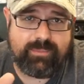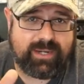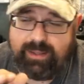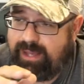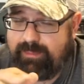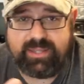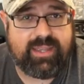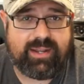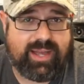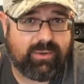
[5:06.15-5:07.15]
I mean, I, am not
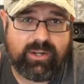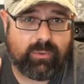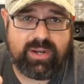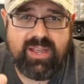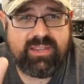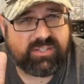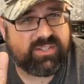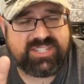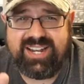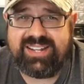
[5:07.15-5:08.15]
kidding. I don't care what, as long
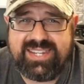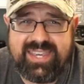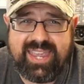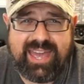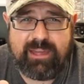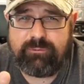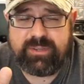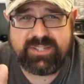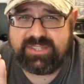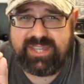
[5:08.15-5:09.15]
as it's not decaf,
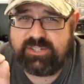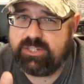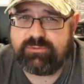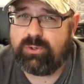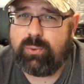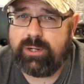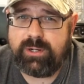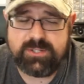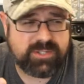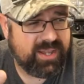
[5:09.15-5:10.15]
because that's just for
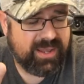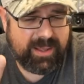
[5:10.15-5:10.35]
quitters.